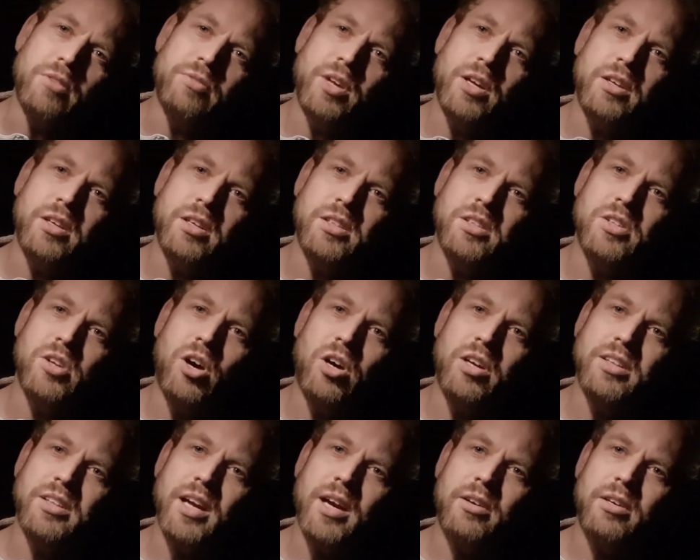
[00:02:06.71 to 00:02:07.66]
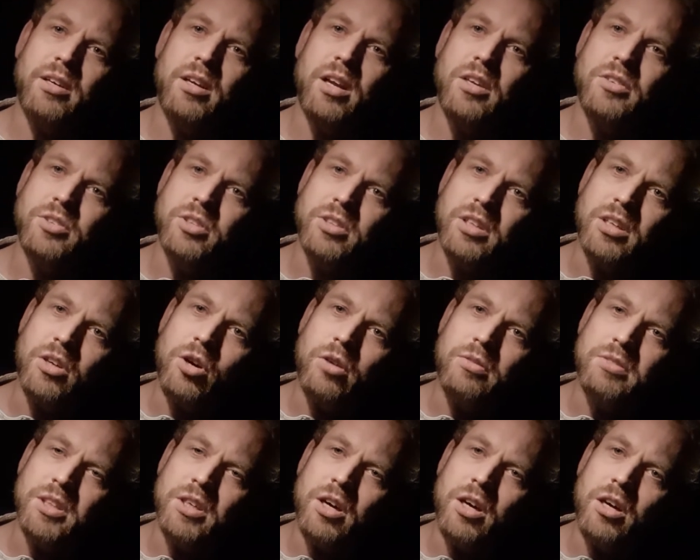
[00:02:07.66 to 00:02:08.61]
I've done his night down in London in
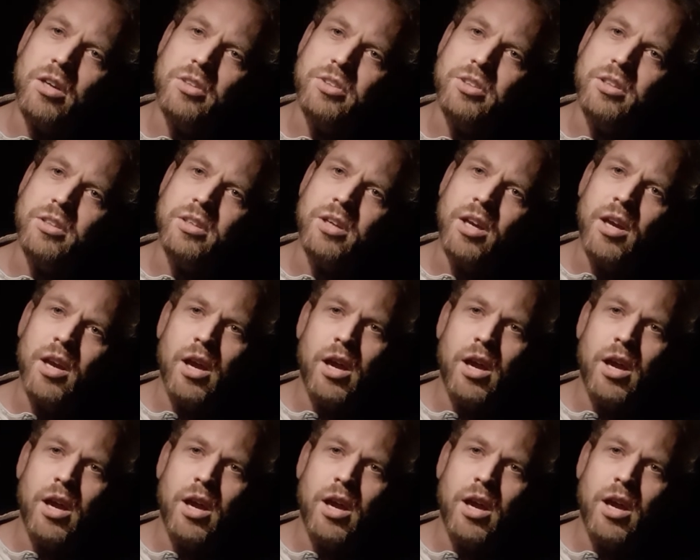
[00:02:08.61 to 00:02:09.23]
Covent Garden,